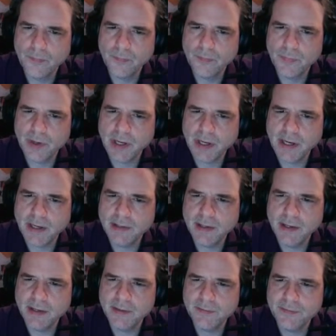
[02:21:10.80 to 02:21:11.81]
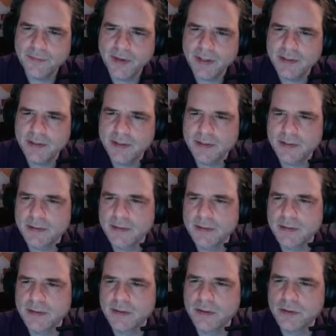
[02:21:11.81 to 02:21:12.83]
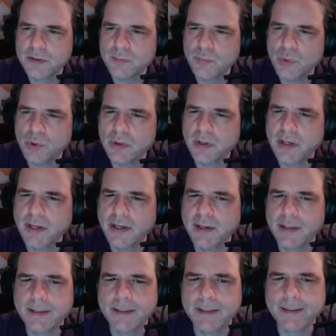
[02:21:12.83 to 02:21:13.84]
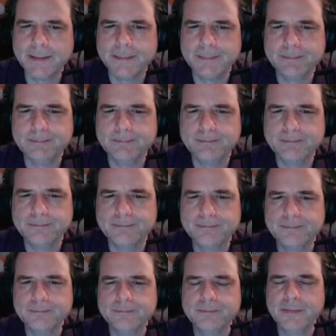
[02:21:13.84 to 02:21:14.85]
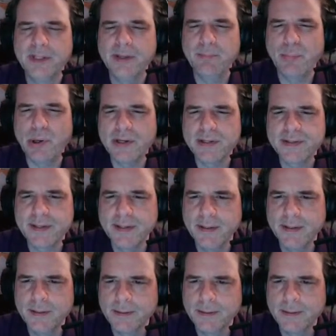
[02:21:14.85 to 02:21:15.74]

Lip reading: highlight effect that looks more like embossing.